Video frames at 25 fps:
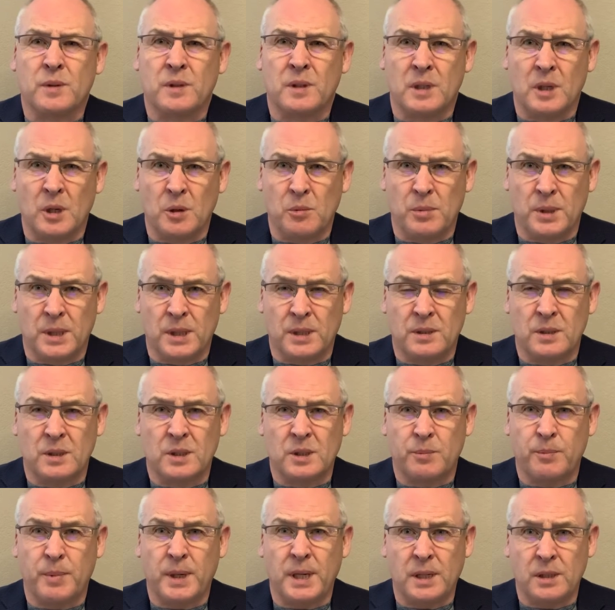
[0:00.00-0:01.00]
with nobody to
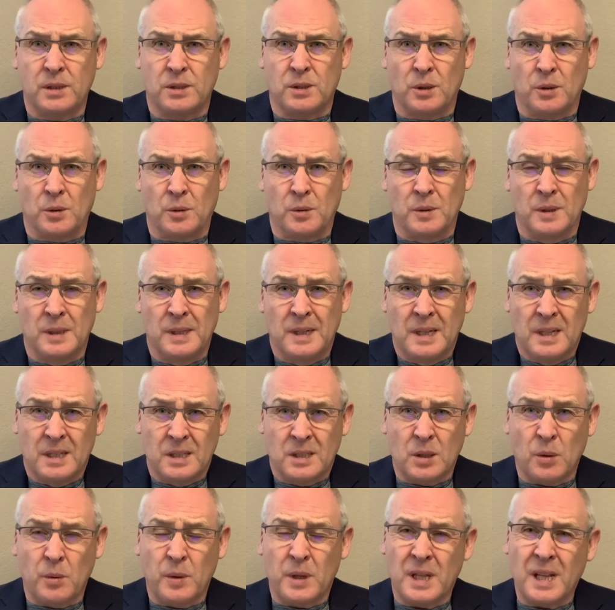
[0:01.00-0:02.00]
speak to.
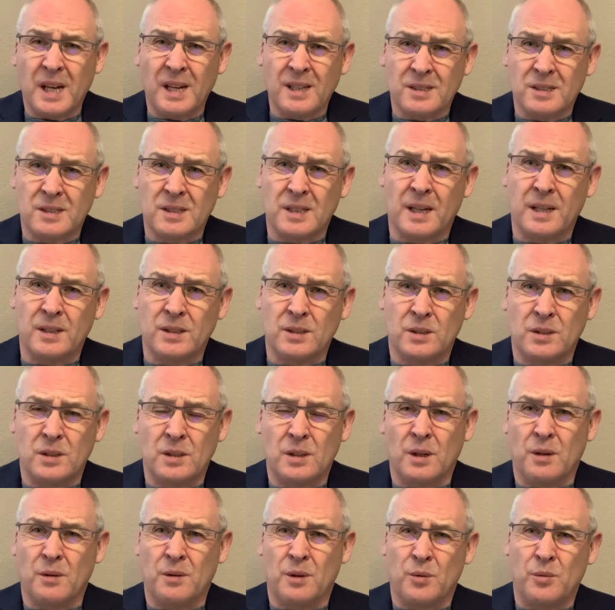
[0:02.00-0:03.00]
So, in that sense, you
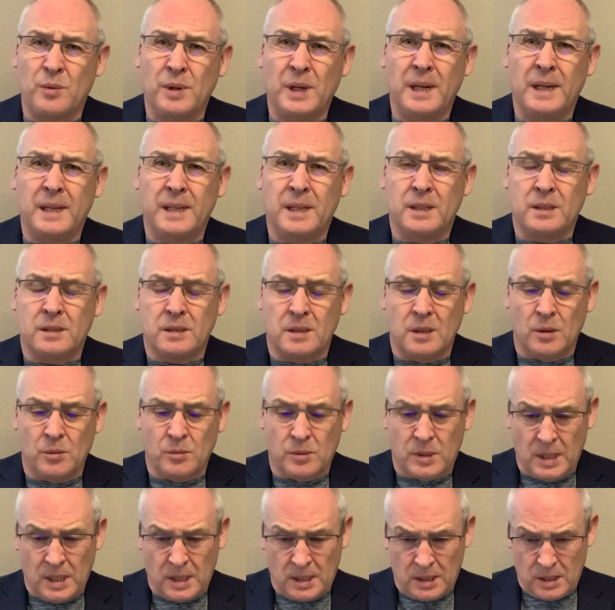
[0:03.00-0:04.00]
know, there really is no
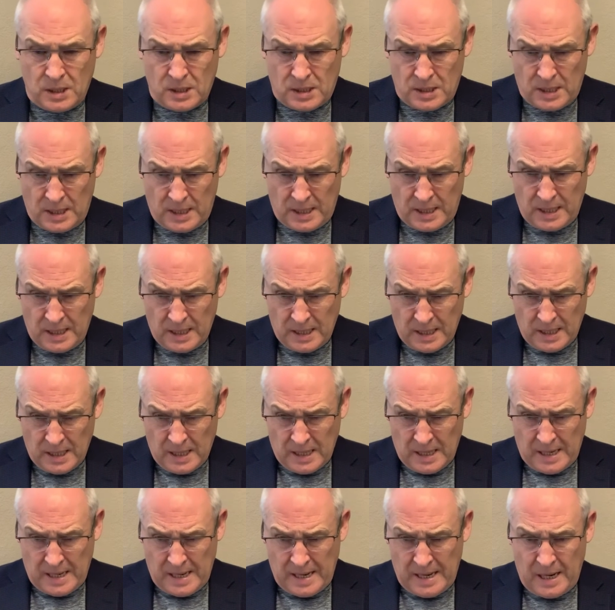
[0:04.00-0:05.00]
dignity
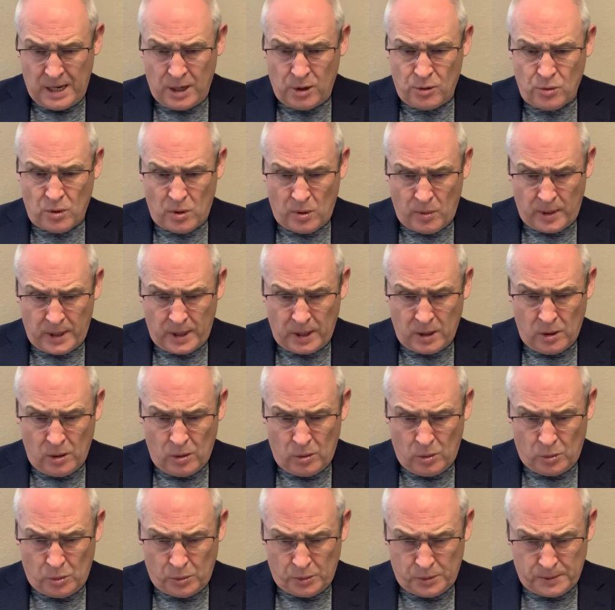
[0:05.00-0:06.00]
in growing
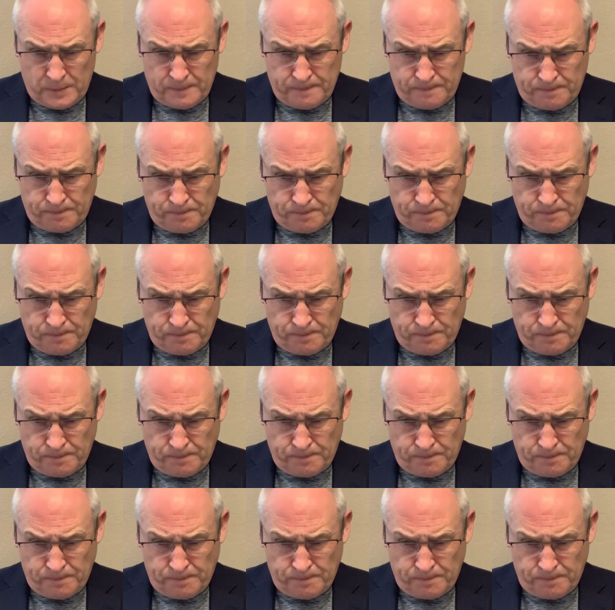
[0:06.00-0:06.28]
old.